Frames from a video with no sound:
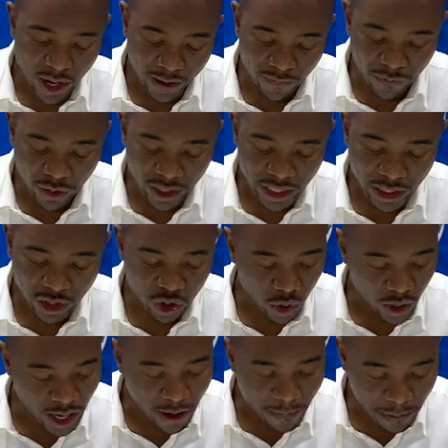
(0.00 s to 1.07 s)
Advocate
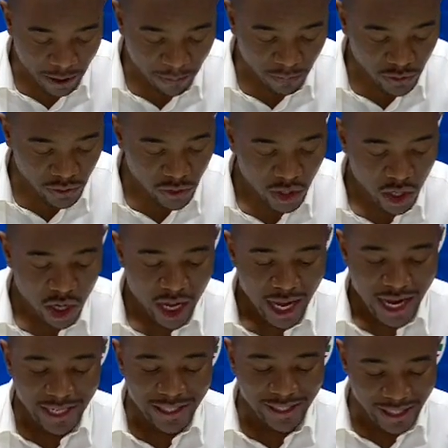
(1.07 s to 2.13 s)
Sean Abrams
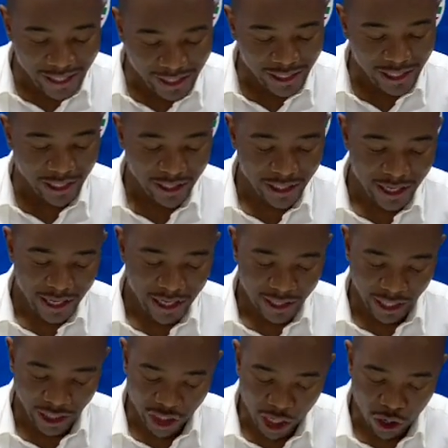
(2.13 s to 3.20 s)
insisting
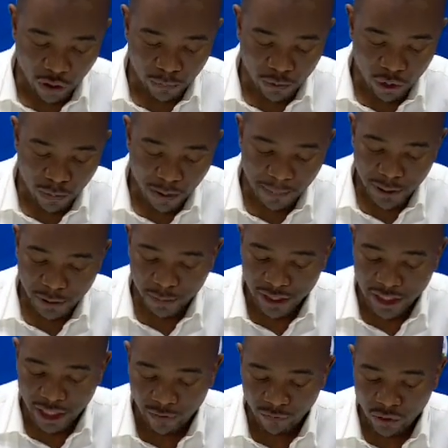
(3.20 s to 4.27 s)
that Jacob Zuma must be
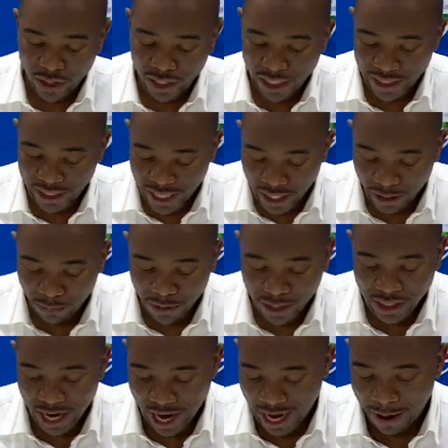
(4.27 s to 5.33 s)
served with an
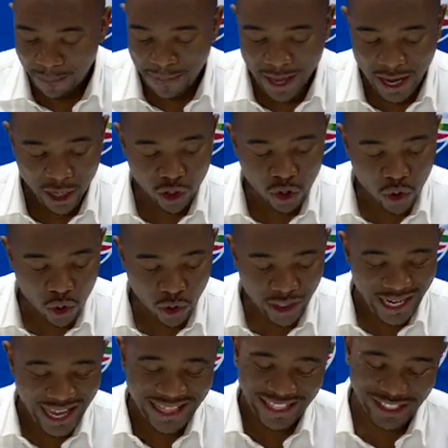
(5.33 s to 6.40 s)
indictment and appear in court
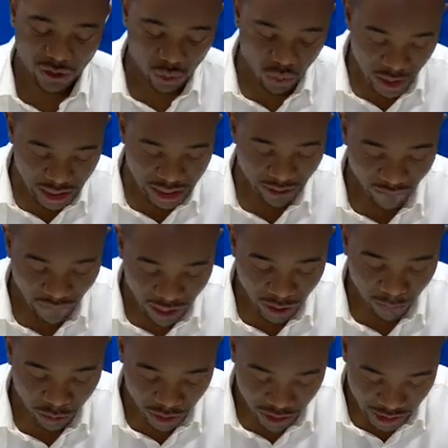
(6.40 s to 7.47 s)
at the soonest
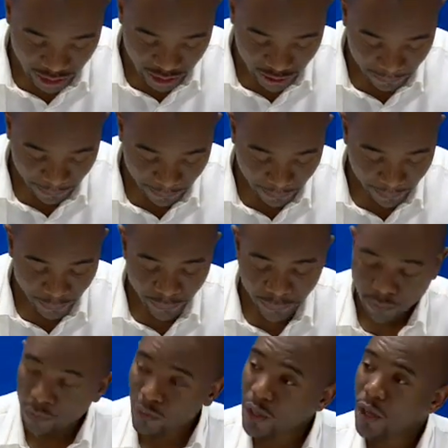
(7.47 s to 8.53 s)
available date.
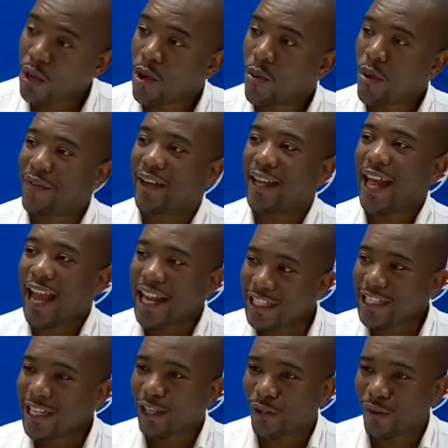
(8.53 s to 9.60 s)
We've had 8
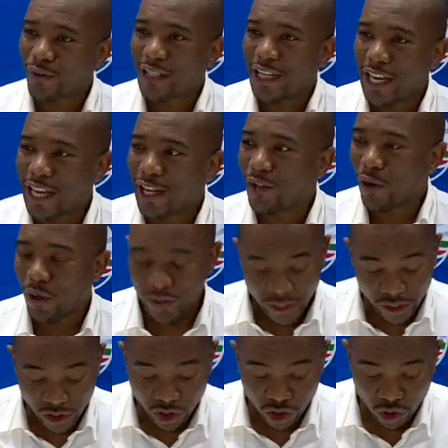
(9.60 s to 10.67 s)
years of delay on
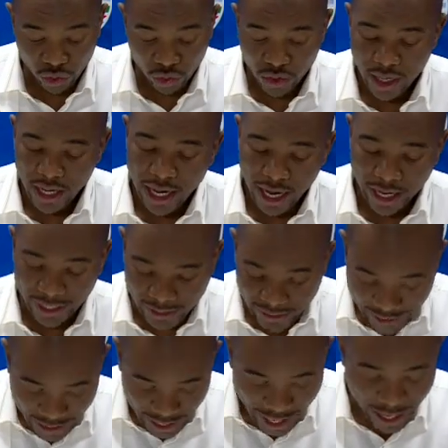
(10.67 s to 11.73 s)
this issue, and it's
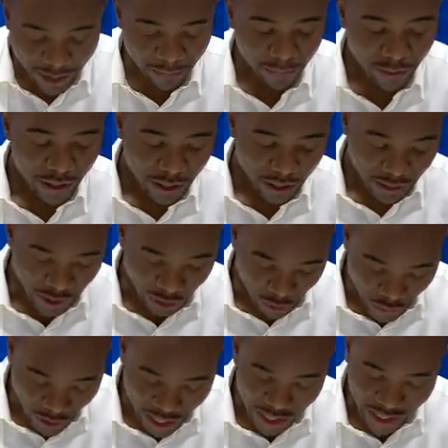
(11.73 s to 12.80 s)
time that
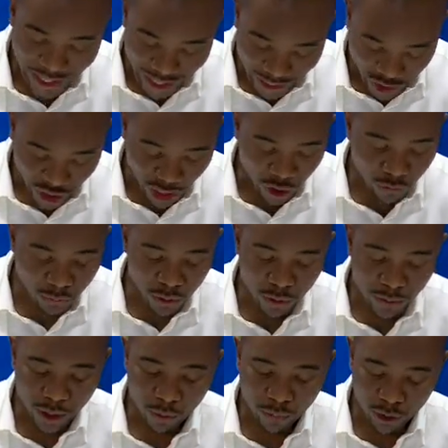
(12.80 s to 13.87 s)
we get Jacob
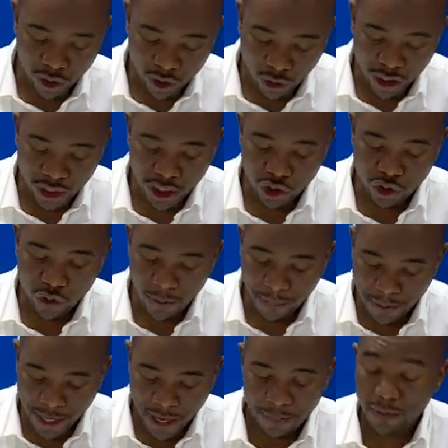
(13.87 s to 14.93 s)
Zuma an opportunity to
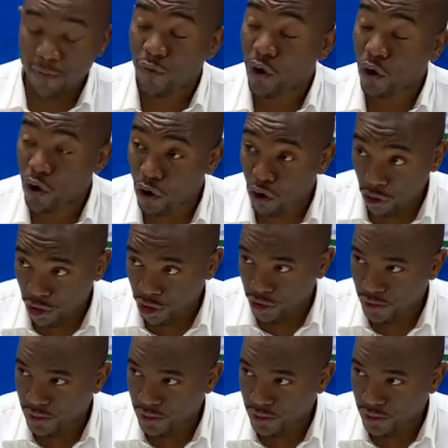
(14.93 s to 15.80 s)
appear before court.